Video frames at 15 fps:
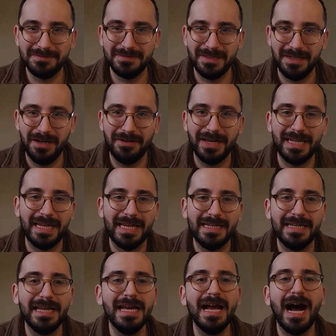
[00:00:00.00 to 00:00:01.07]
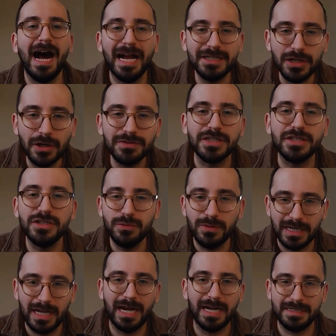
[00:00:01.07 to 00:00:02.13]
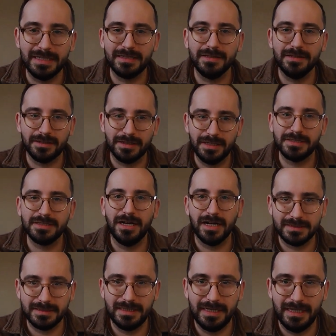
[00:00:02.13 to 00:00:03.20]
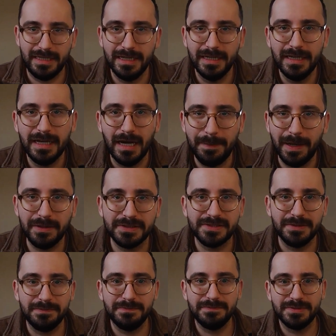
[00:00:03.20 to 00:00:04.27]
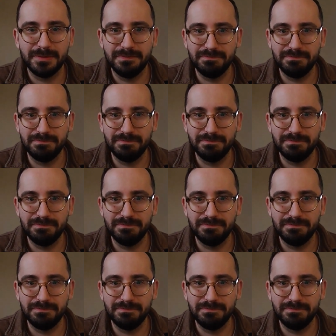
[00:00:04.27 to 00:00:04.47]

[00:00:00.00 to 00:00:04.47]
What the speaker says: and I know that you and I, Nicola, are going to talk today about some